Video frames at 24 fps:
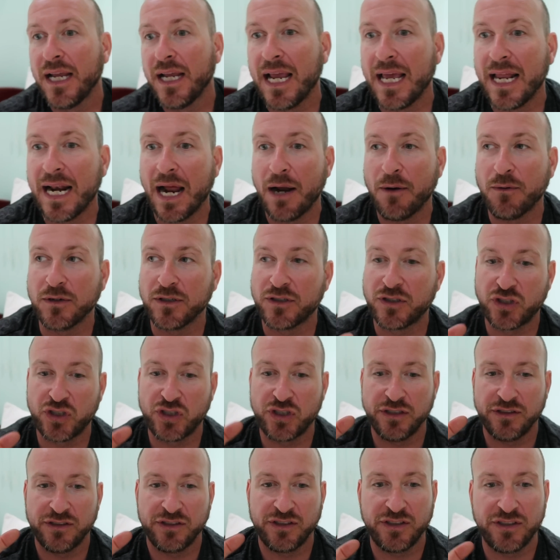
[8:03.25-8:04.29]
And I was
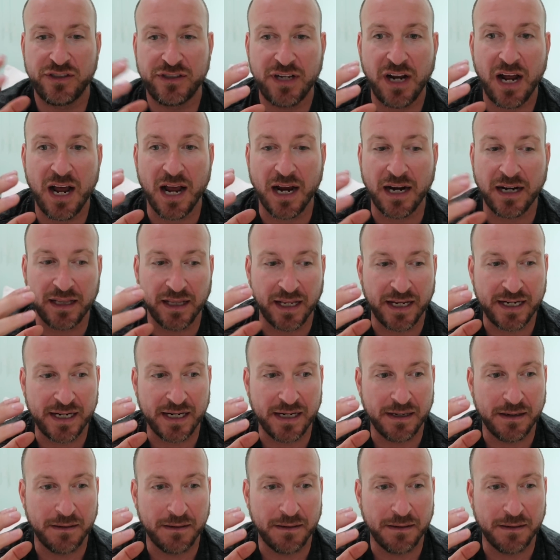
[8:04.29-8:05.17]
stuck like